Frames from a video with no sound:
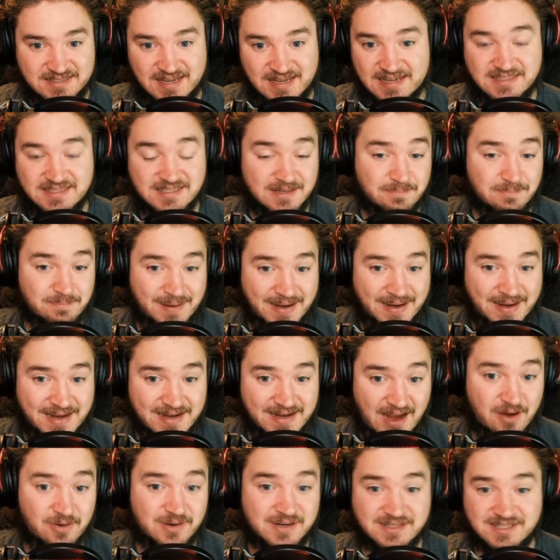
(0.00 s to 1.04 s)
It didn't pan
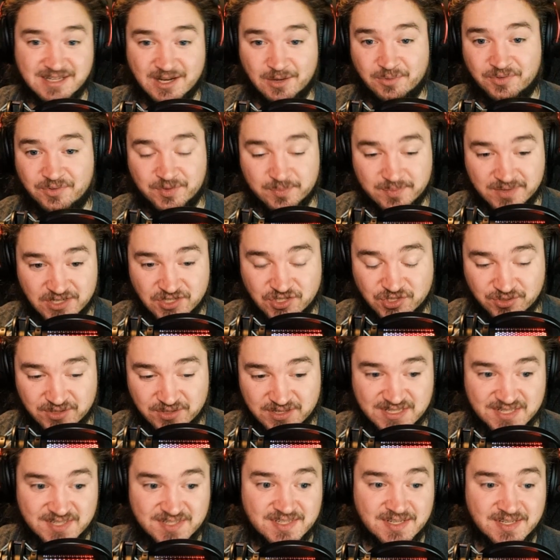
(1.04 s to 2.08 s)
out. He dealt with some
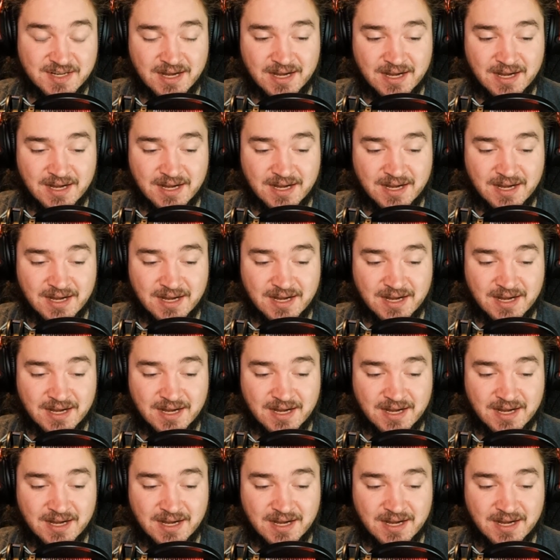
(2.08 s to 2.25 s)
injuries.